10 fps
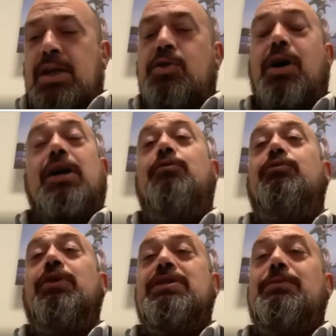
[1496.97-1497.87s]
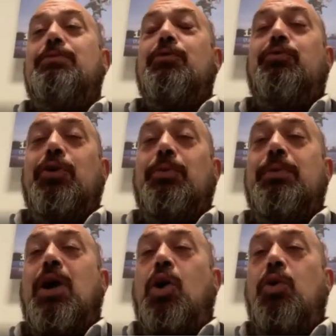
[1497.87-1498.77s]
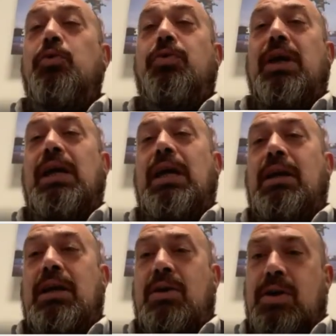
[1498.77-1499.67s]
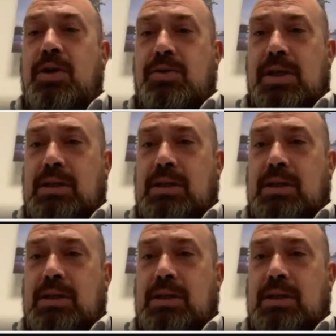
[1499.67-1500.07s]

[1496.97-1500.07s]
So I convinced them to film the whole thing in our hotel.